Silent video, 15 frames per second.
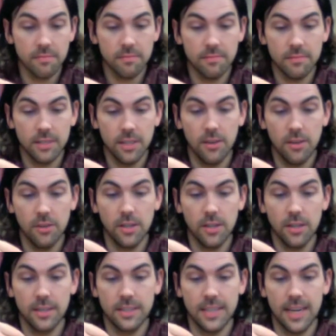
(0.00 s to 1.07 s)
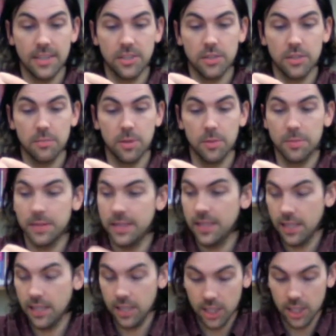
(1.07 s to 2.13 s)
You know, you can attach them
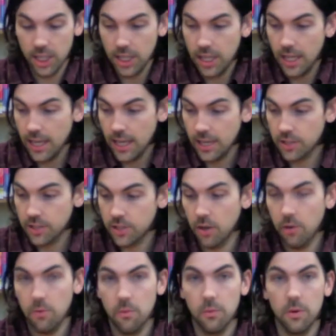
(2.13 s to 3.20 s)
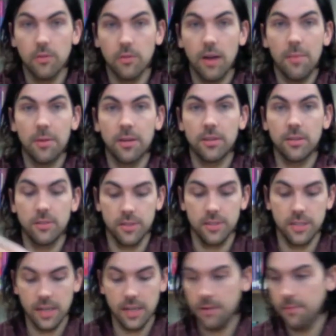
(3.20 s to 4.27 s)
perpendicular. So we'll grab our glue
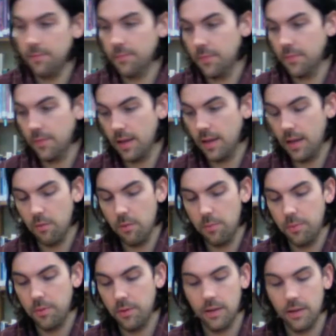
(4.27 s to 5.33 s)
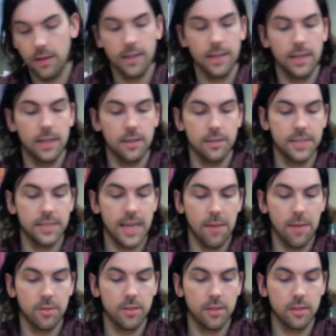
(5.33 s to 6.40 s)
stick and we'll put a little
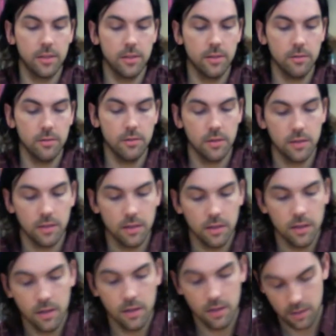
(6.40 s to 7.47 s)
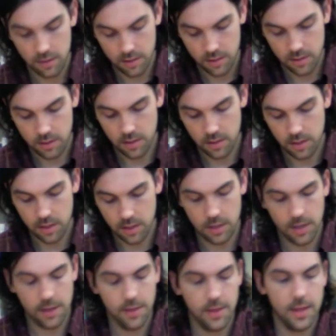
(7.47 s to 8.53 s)
dab of glue
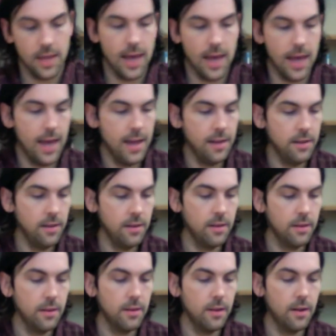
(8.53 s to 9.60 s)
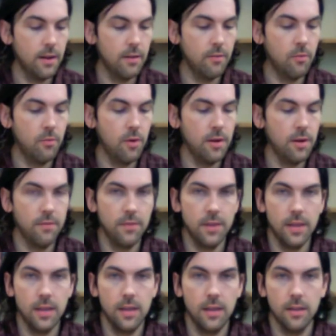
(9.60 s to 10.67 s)
on the end of one of
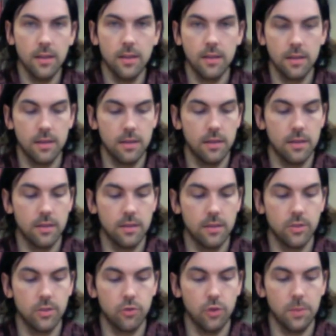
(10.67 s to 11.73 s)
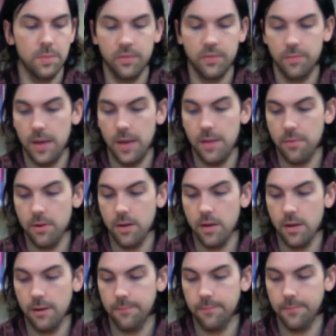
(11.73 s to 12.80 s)
the strips of paper
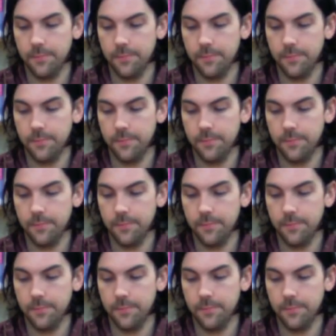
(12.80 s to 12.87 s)
here.